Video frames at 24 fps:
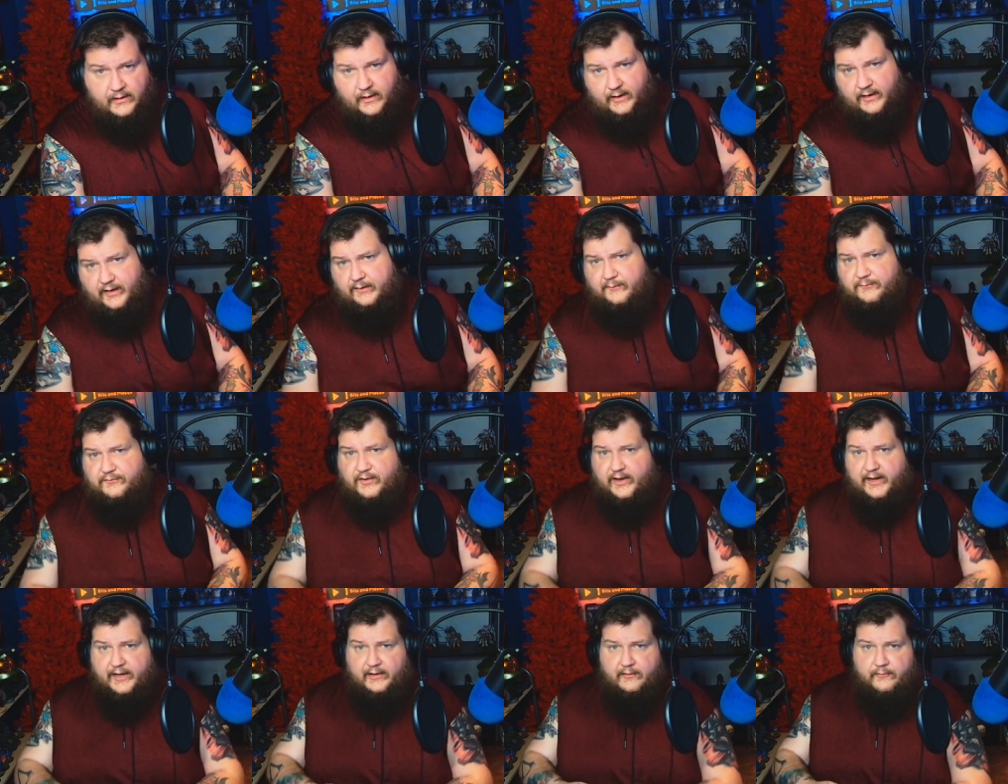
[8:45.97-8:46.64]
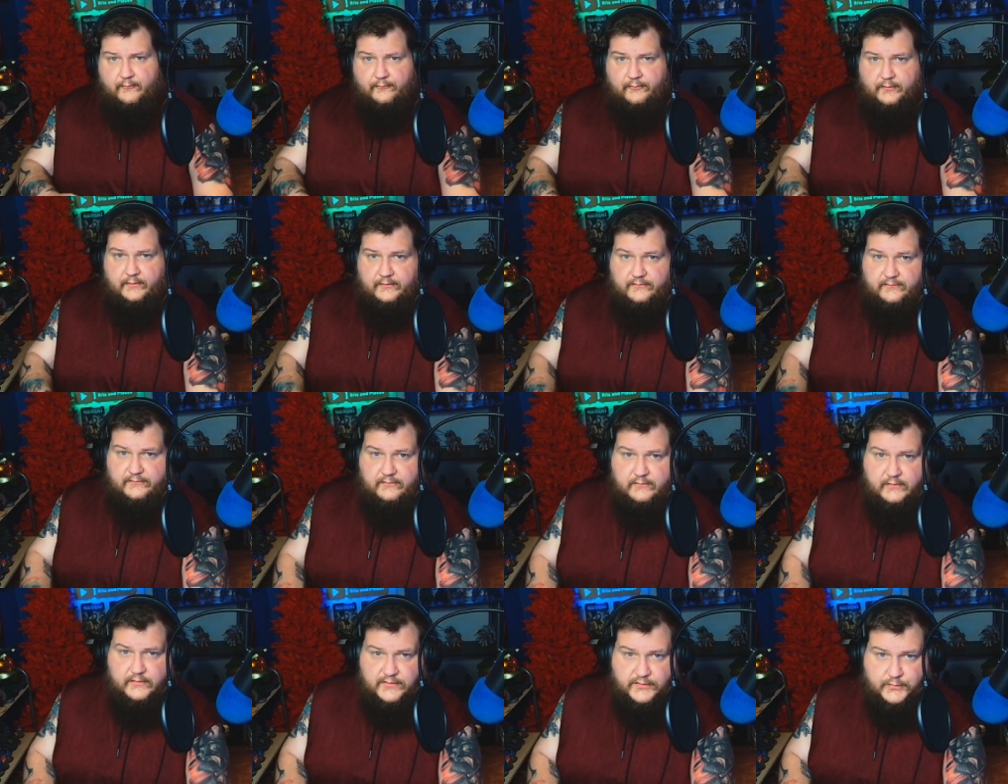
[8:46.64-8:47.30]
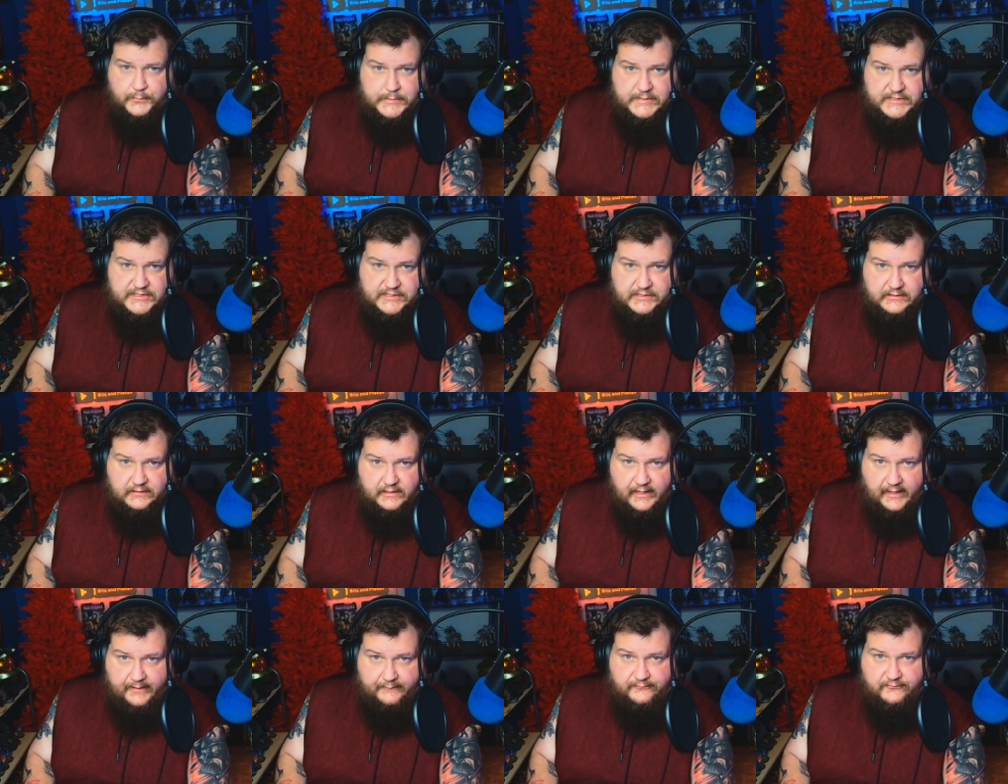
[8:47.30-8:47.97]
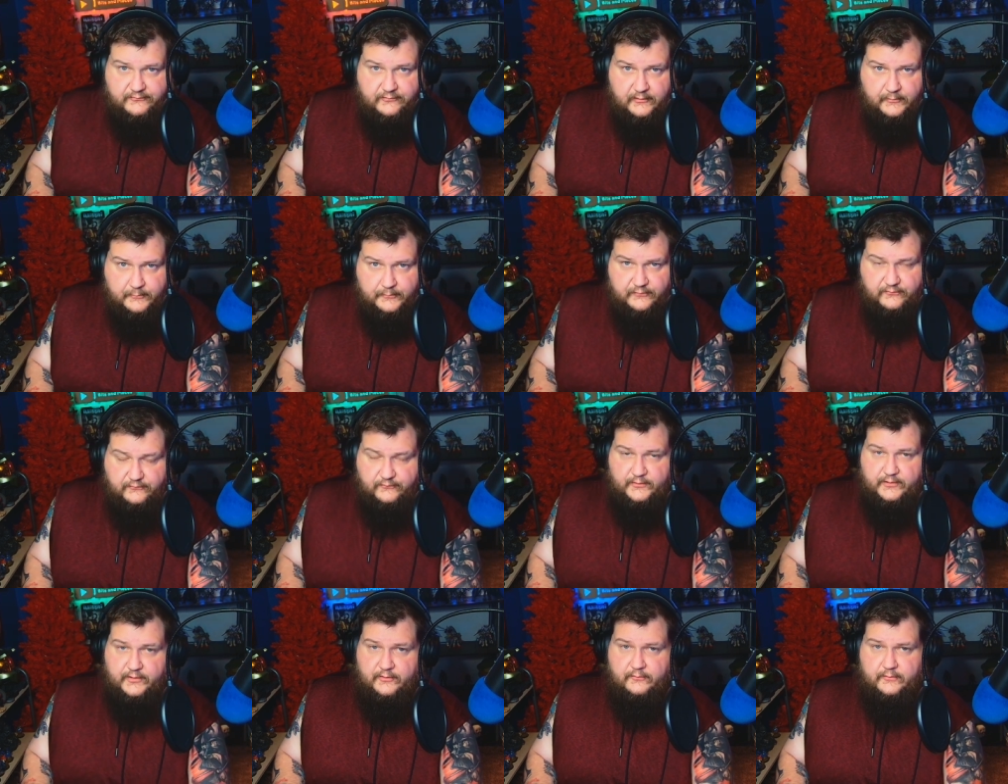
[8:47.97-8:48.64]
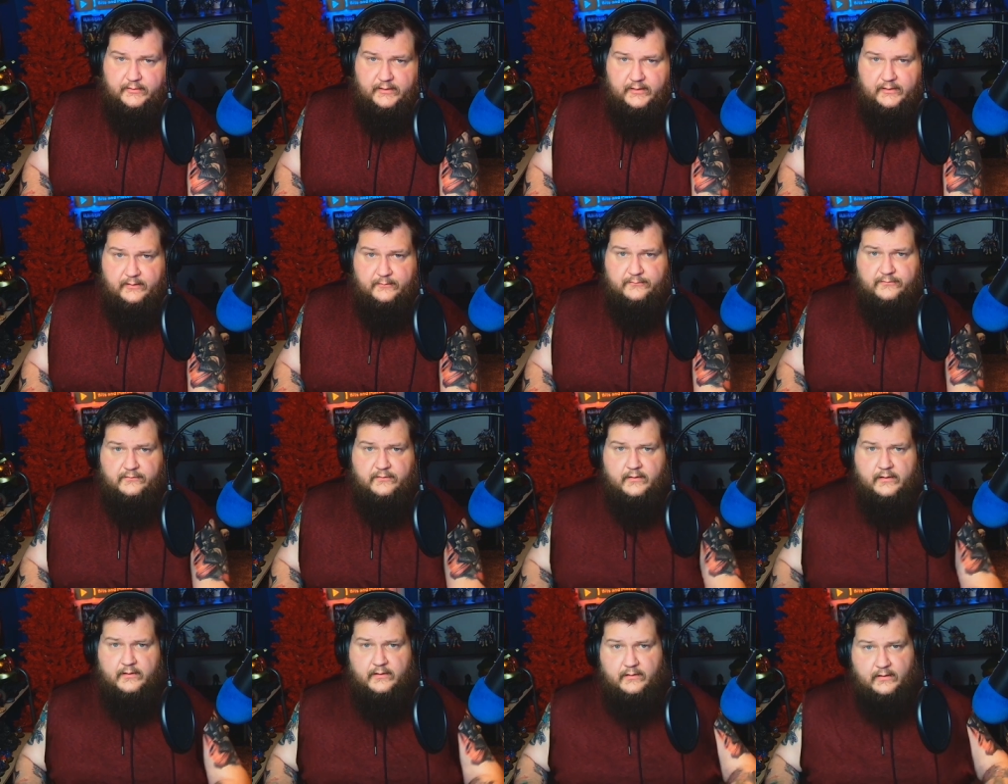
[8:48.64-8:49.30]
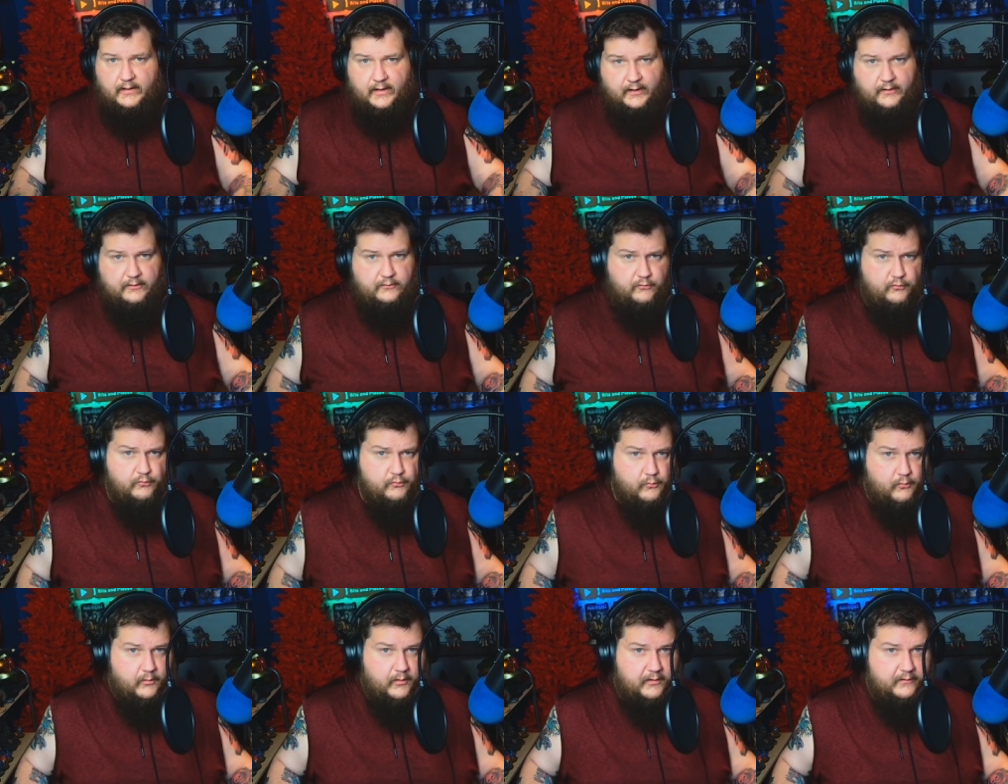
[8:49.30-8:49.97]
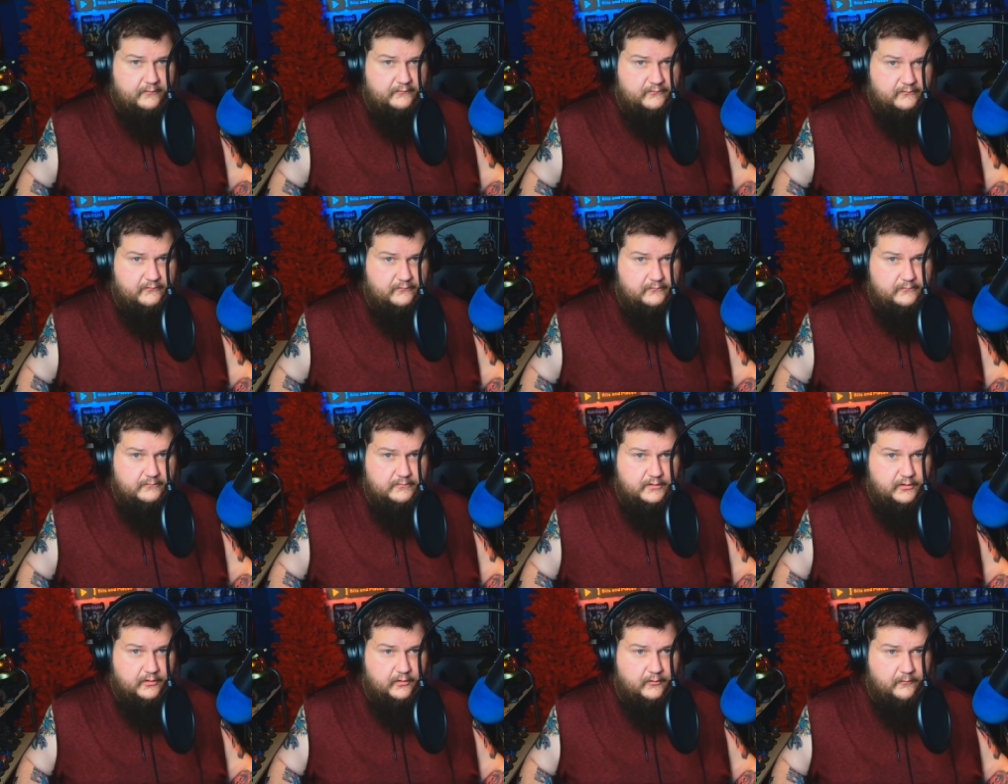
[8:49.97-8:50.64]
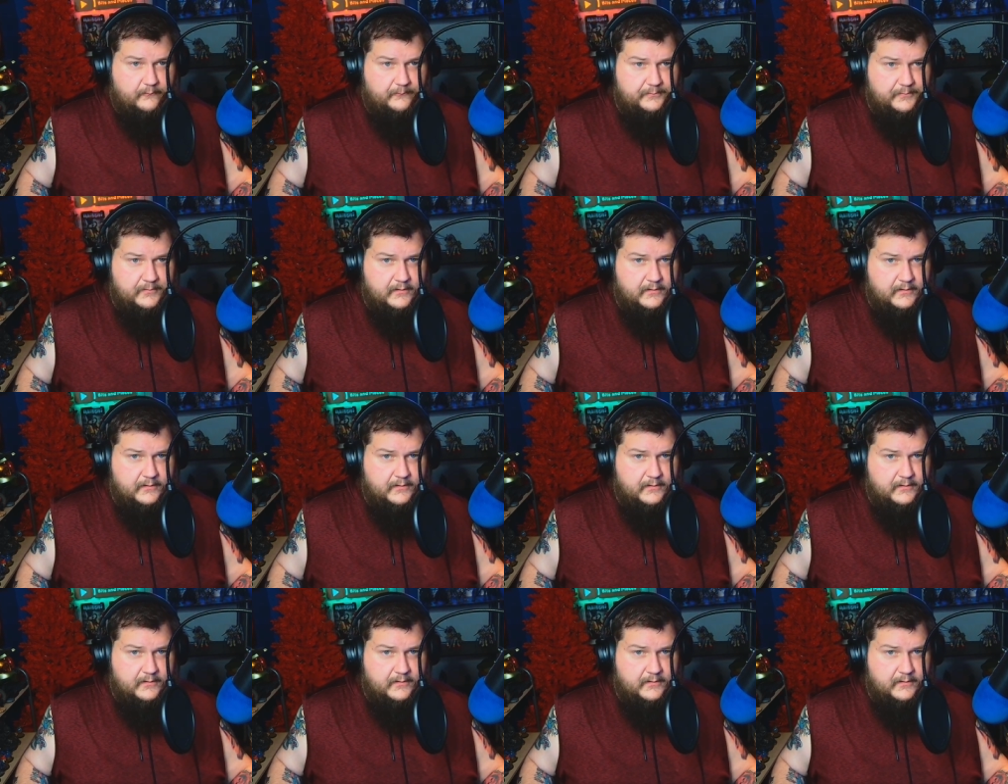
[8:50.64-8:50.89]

i am tired of this switch to live service video games i do want you know